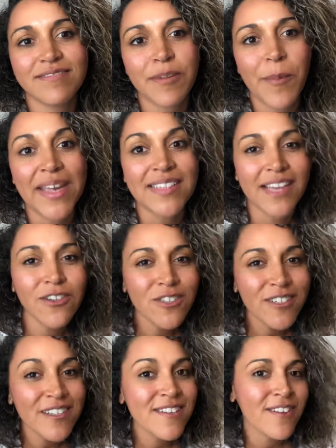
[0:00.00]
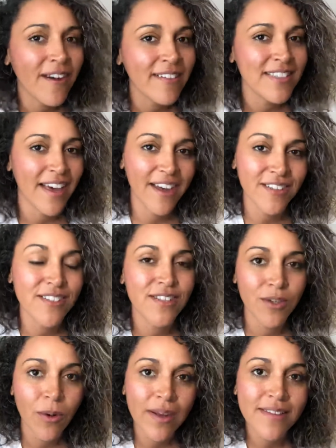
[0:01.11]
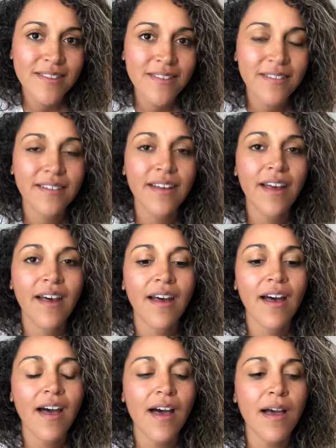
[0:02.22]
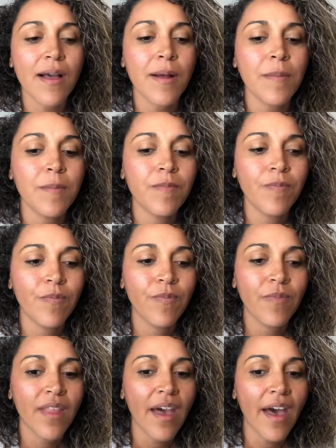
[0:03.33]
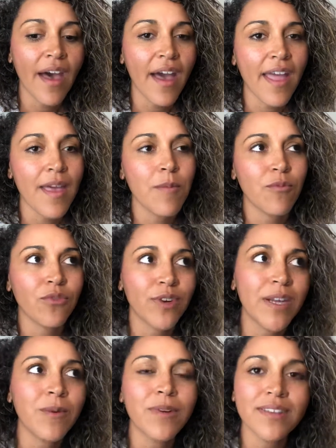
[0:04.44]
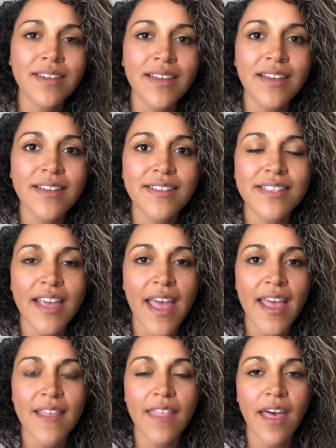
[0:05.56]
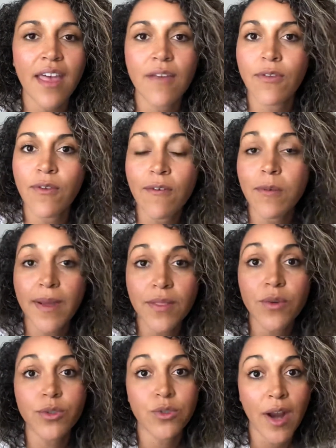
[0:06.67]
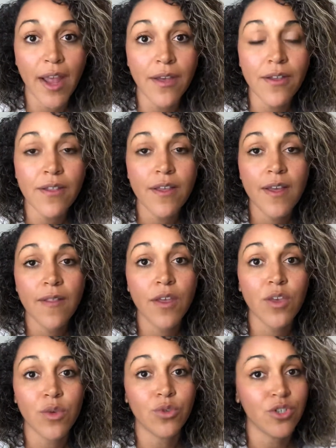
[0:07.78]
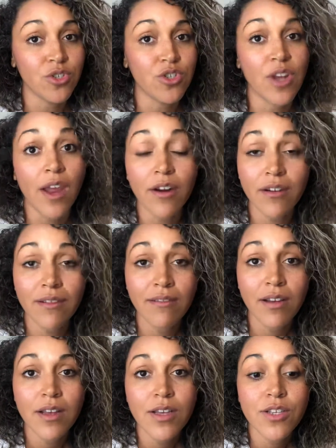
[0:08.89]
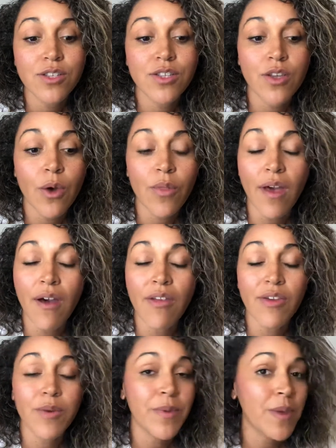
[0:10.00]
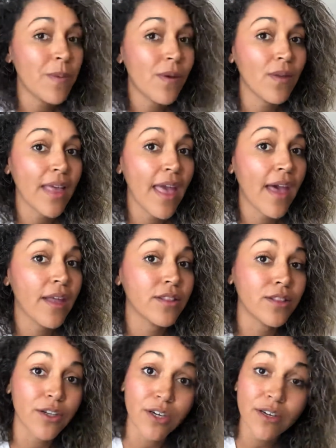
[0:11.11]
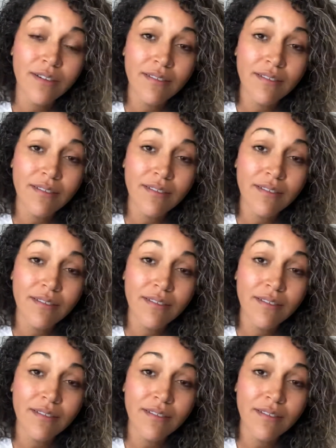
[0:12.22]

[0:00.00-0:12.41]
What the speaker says: my intention is not to add to the noise. I am frequently saying that if you've ever been through a trial, that you should share so that other people can learn,